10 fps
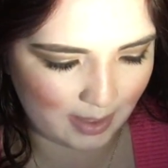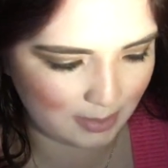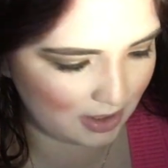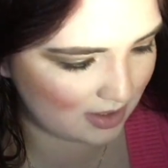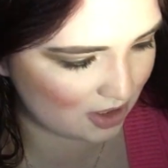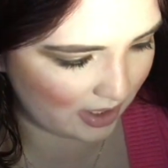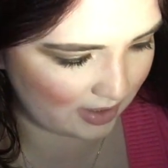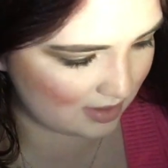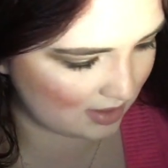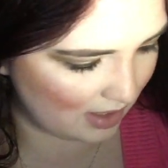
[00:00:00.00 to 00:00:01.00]
I'm gonna try
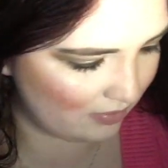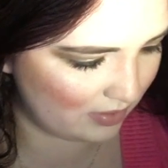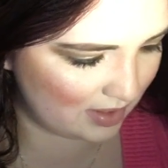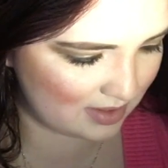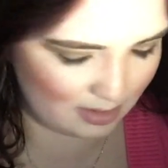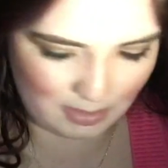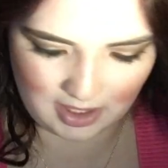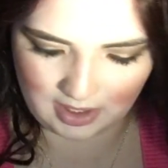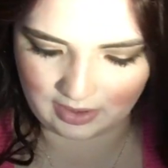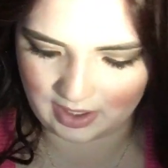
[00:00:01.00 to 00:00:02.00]
to save this and
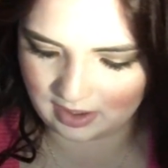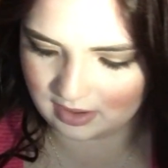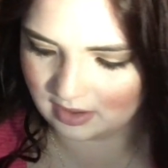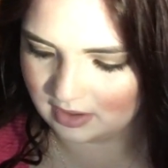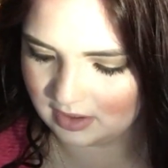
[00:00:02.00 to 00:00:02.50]
make it like